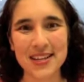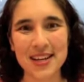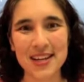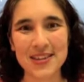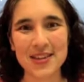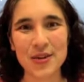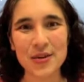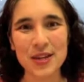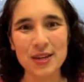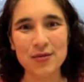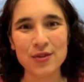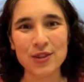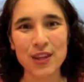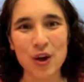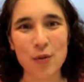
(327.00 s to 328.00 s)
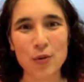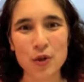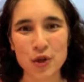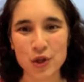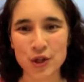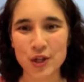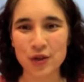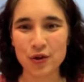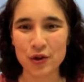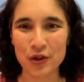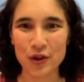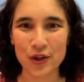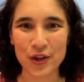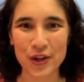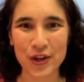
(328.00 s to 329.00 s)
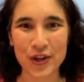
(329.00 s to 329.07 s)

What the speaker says: so it gives us that opportunity not just to